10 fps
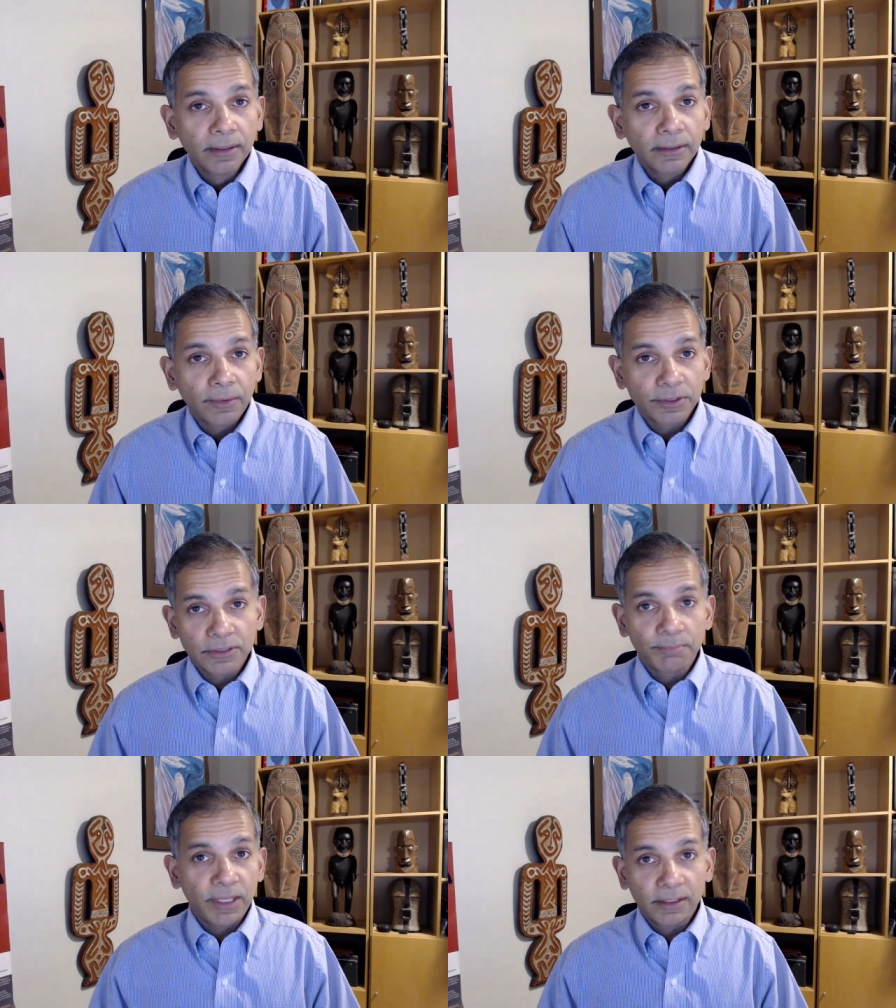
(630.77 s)
That was
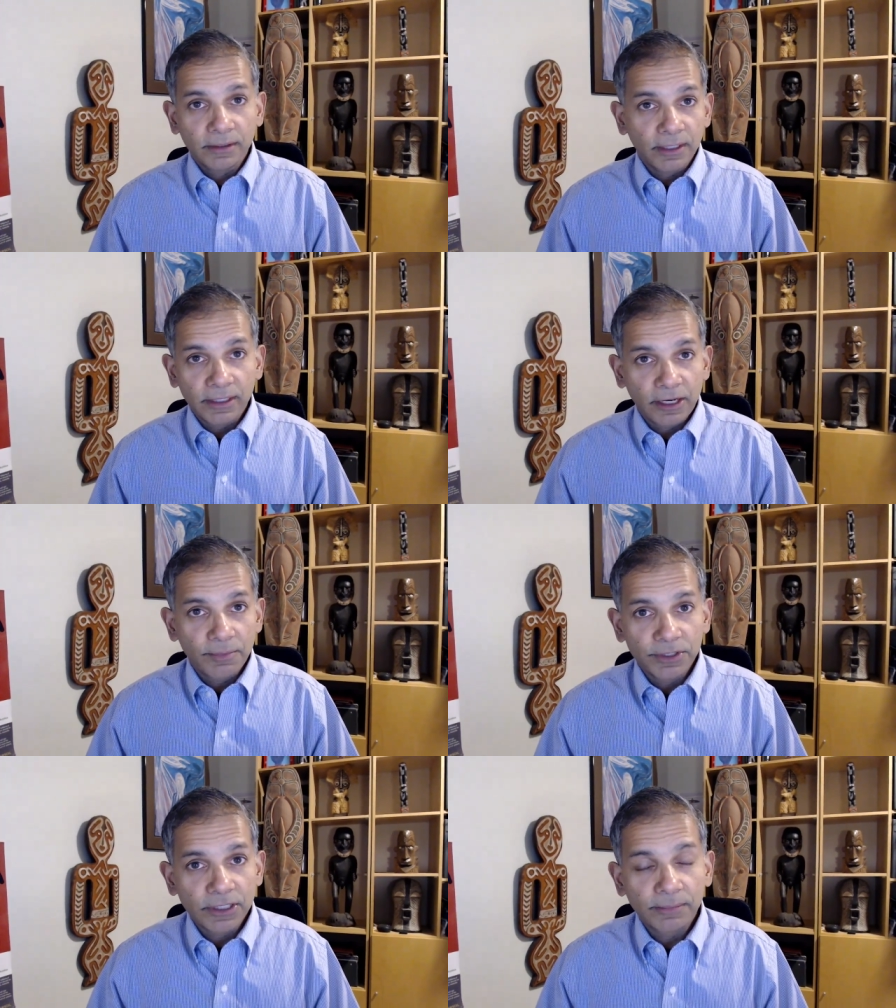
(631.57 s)
a big thing that
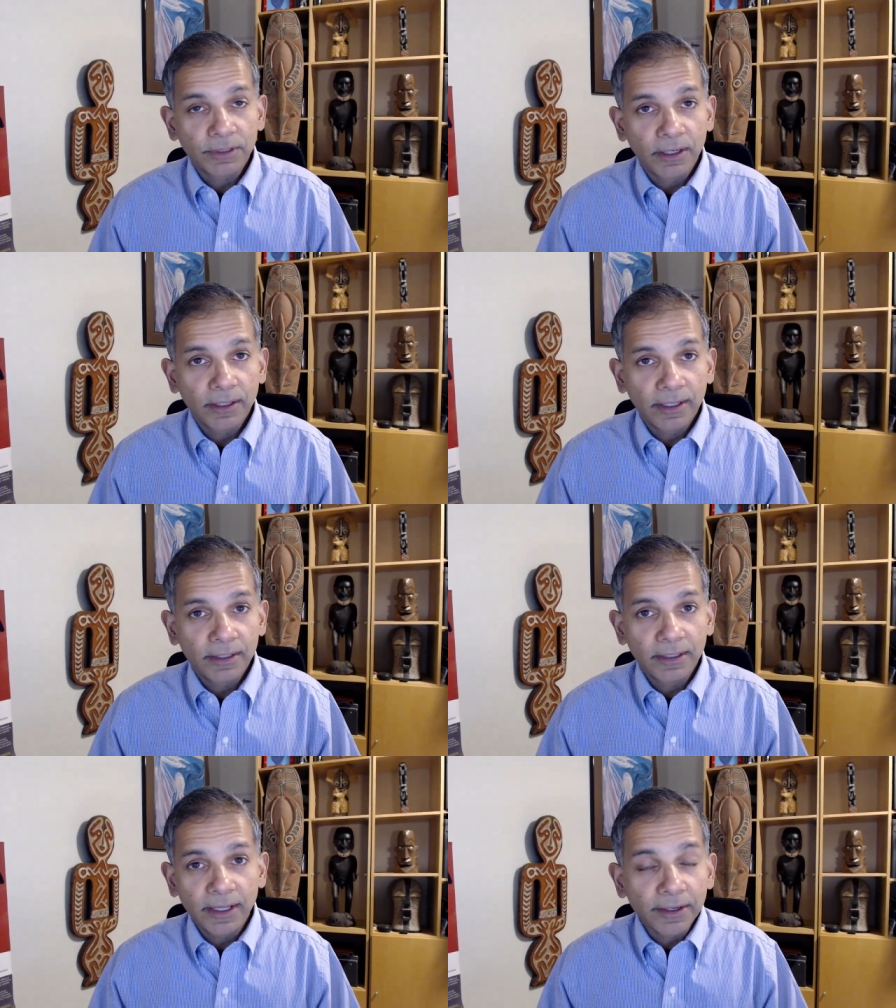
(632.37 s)
everybody jumped on. And
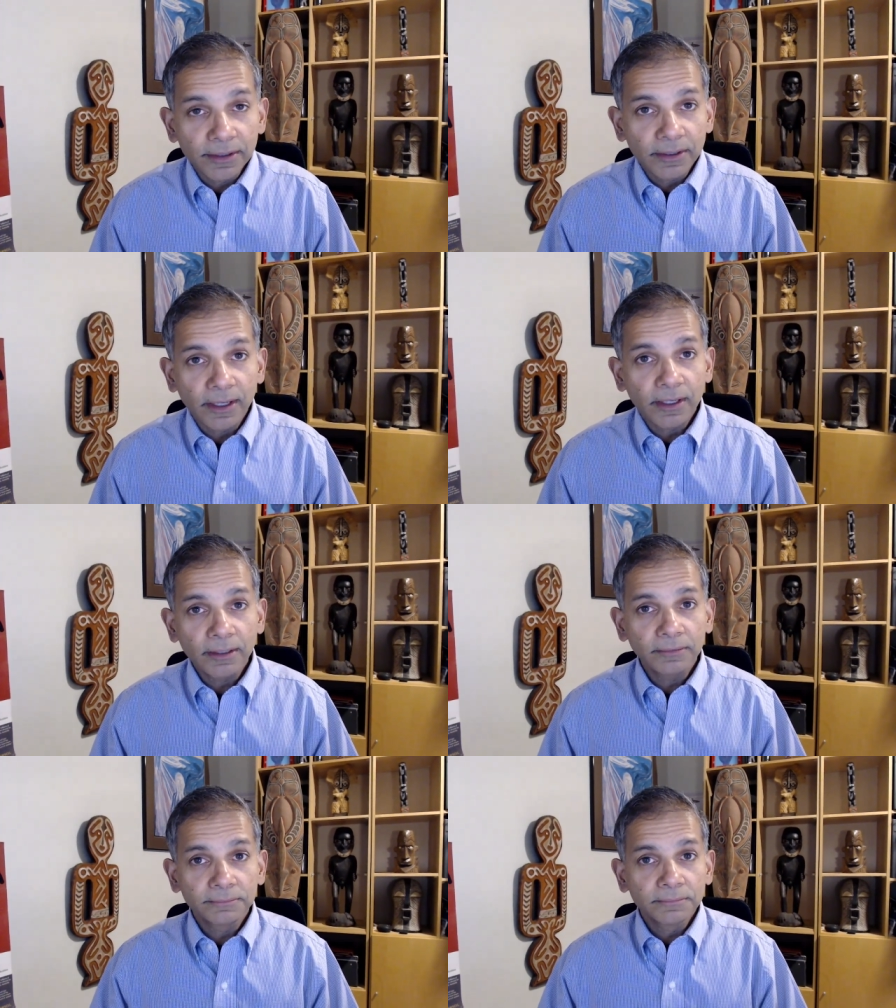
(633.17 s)
in the end of the day,